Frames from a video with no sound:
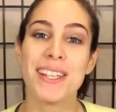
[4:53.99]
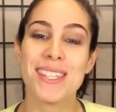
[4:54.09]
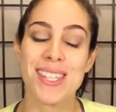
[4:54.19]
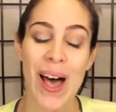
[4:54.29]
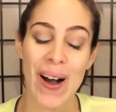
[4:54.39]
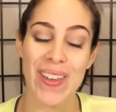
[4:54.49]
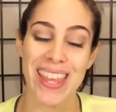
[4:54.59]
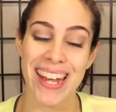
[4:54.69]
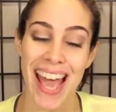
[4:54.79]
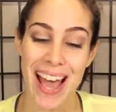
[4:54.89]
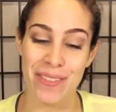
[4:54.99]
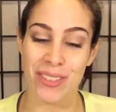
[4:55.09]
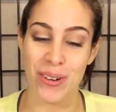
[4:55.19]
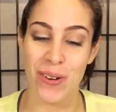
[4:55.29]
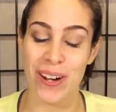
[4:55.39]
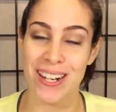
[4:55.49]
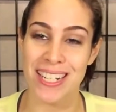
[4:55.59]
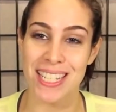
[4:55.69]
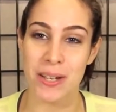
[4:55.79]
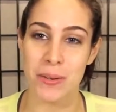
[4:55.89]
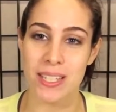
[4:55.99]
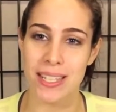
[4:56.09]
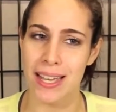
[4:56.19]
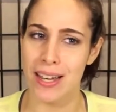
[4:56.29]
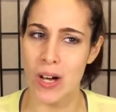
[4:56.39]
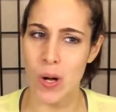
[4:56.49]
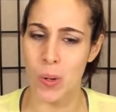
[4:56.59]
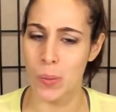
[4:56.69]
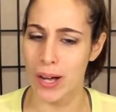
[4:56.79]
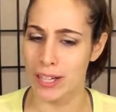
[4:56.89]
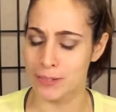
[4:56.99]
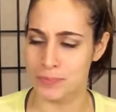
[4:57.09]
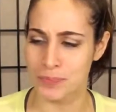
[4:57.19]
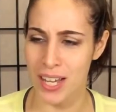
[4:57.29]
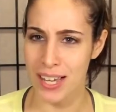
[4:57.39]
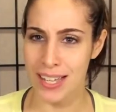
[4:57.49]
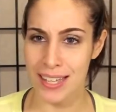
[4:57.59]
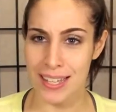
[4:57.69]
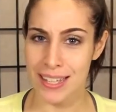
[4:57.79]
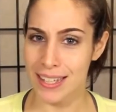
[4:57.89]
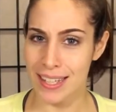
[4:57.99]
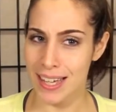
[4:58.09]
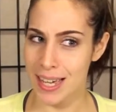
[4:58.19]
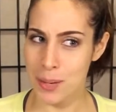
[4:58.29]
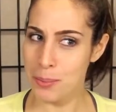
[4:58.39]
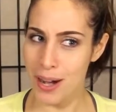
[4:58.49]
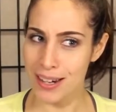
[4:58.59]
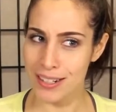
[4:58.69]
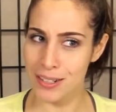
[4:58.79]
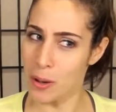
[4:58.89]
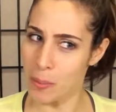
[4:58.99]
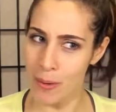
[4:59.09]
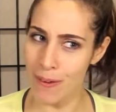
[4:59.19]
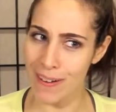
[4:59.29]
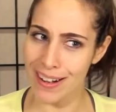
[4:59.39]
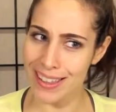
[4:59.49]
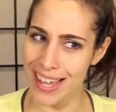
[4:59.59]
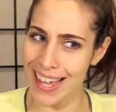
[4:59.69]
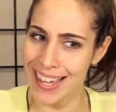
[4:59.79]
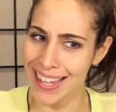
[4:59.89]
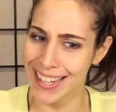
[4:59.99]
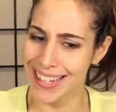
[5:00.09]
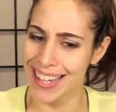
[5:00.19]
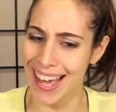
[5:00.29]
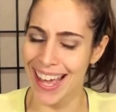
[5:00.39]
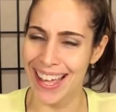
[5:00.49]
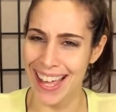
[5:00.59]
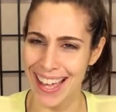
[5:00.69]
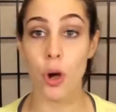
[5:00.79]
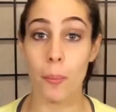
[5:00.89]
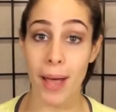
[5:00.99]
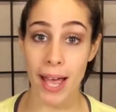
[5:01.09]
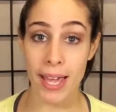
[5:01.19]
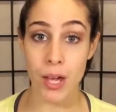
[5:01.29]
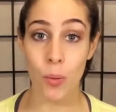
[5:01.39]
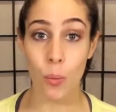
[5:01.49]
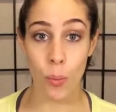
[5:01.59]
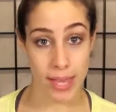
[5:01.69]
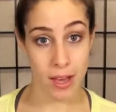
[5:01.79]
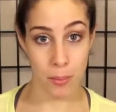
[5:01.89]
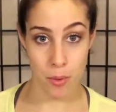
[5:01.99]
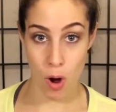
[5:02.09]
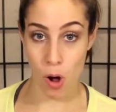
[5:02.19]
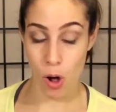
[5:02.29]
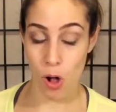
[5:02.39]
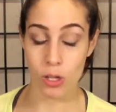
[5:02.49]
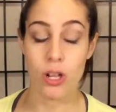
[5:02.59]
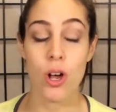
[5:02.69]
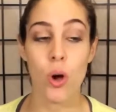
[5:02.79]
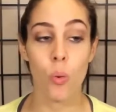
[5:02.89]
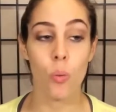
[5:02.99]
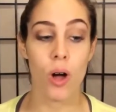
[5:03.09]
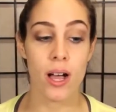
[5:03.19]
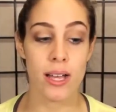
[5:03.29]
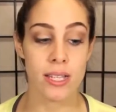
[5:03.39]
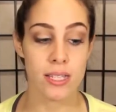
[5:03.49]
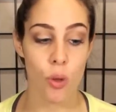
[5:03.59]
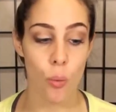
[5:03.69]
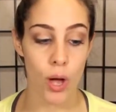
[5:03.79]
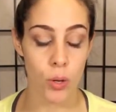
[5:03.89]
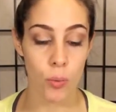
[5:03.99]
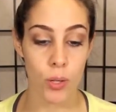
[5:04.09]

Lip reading: So then afterwards, it was like, oh, well, I ain't pregnant no more. Like, so my wake-up call was when